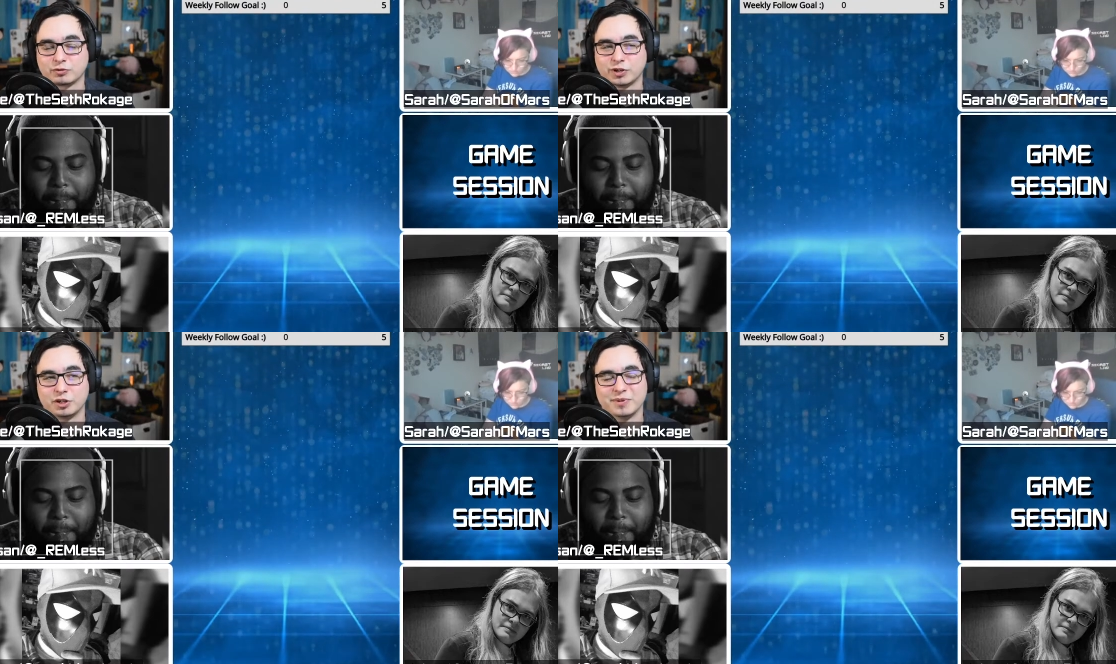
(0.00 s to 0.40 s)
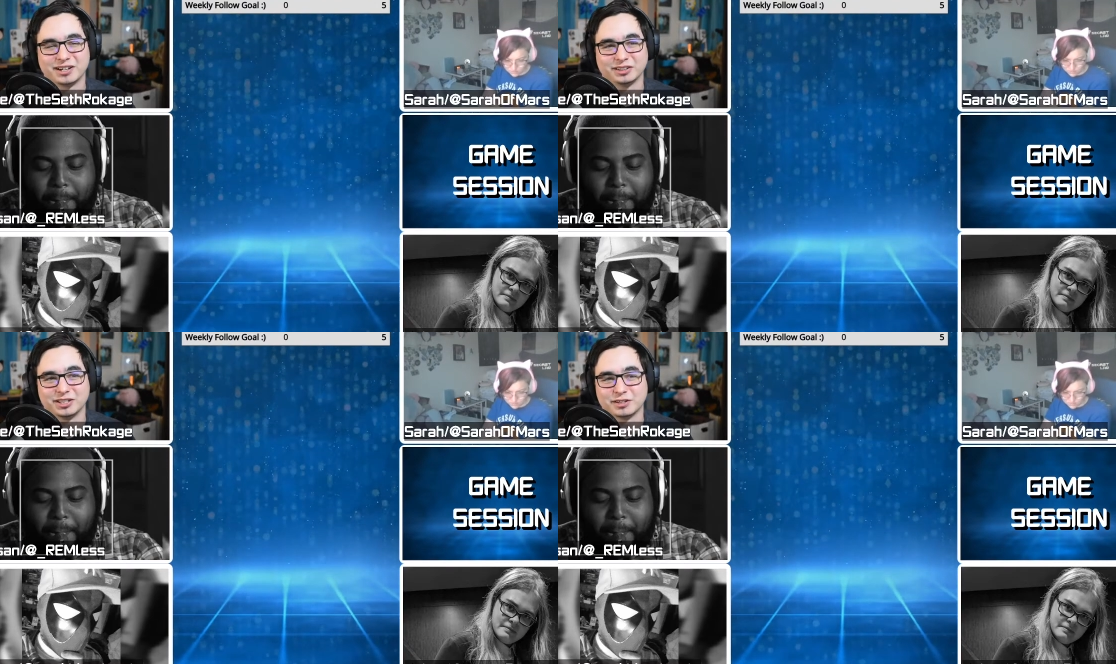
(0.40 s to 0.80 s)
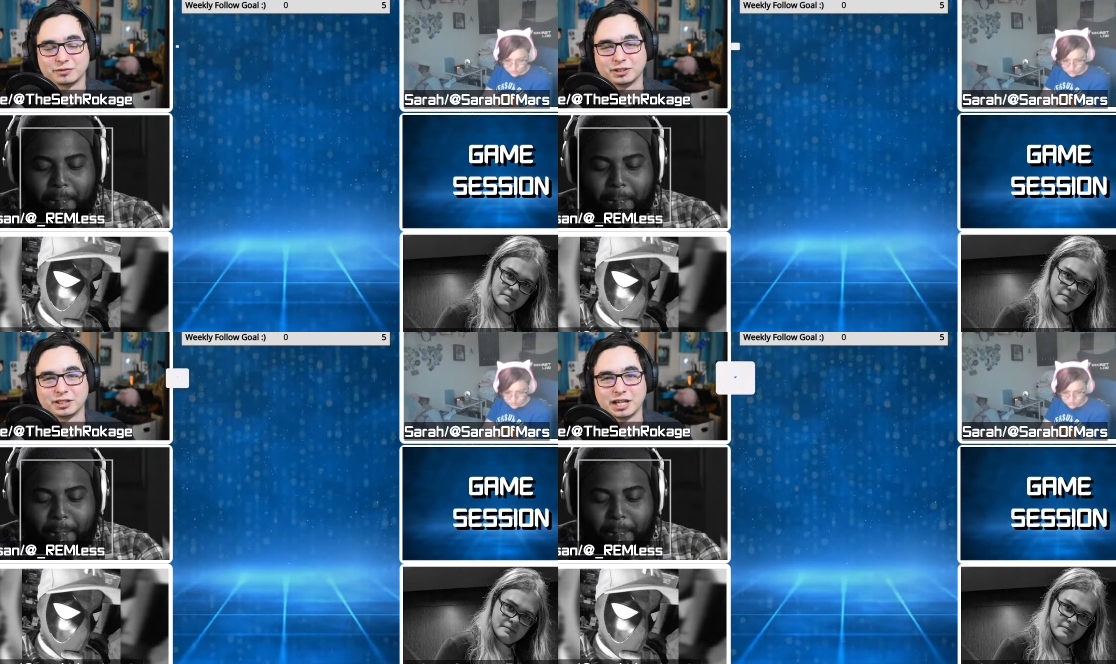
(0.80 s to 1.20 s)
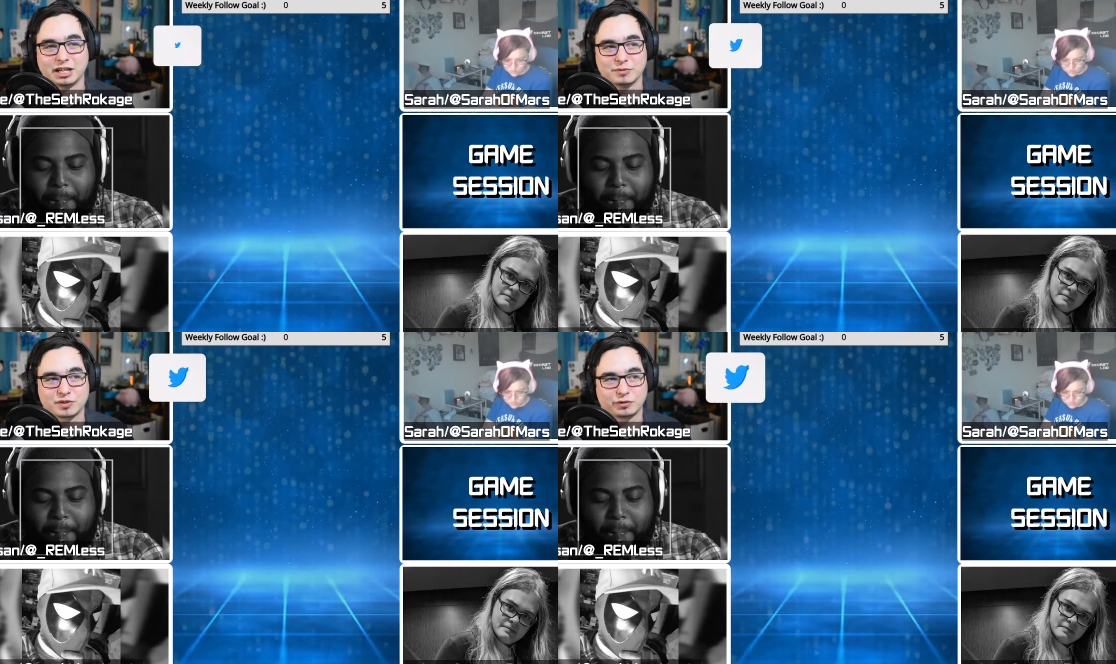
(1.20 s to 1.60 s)
Speaker 1: fundamentally different
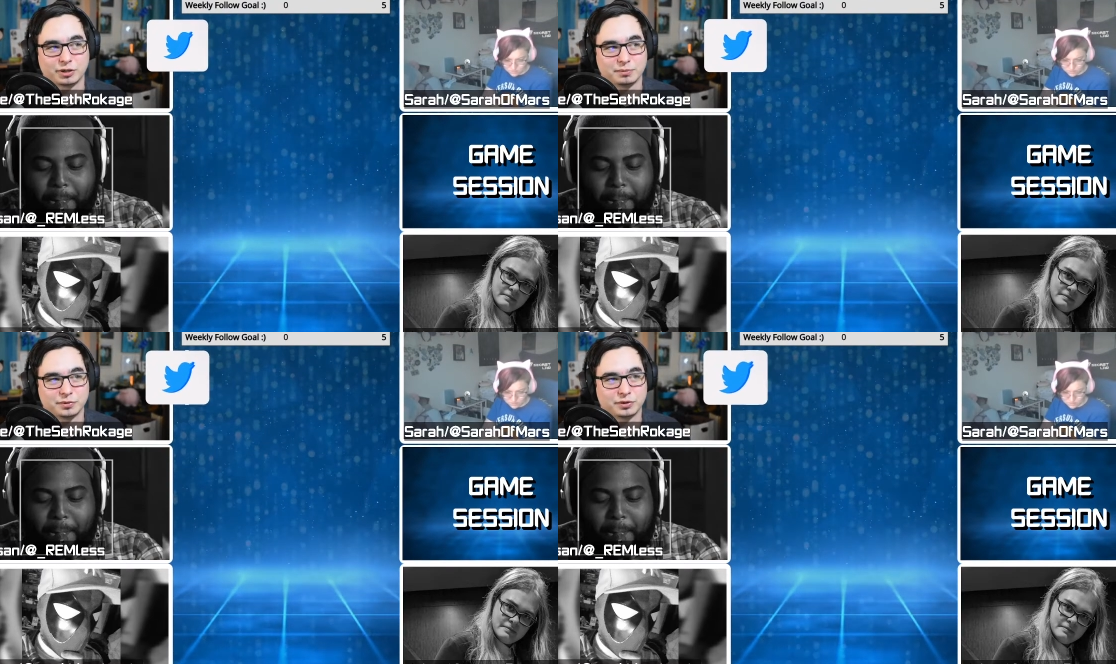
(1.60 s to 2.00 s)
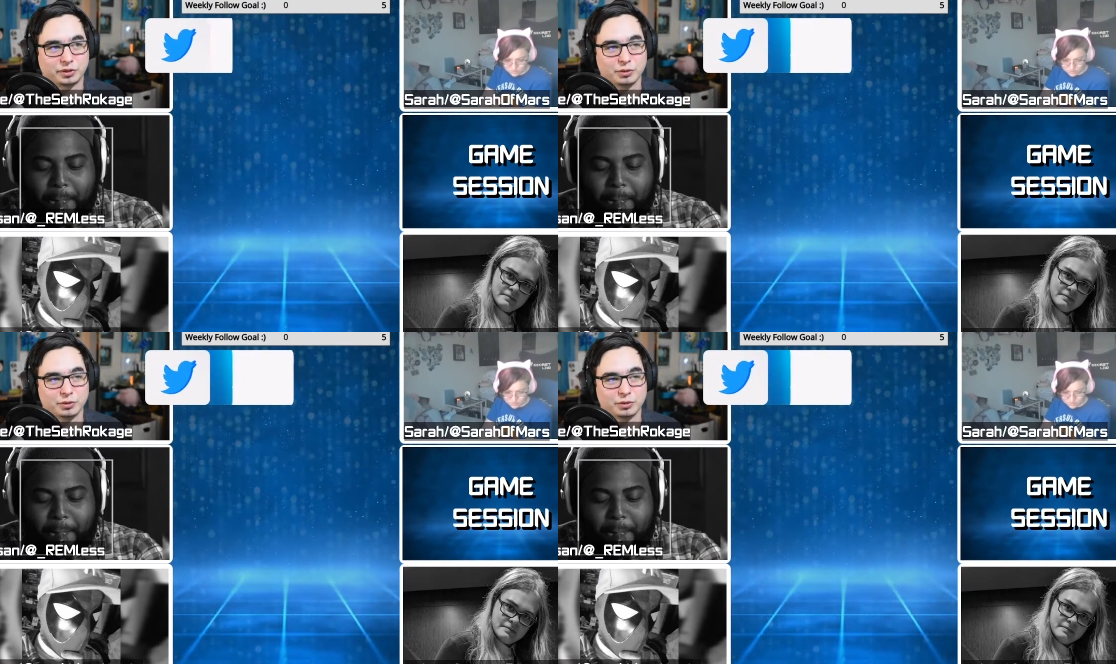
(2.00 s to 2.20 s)
games from yeah.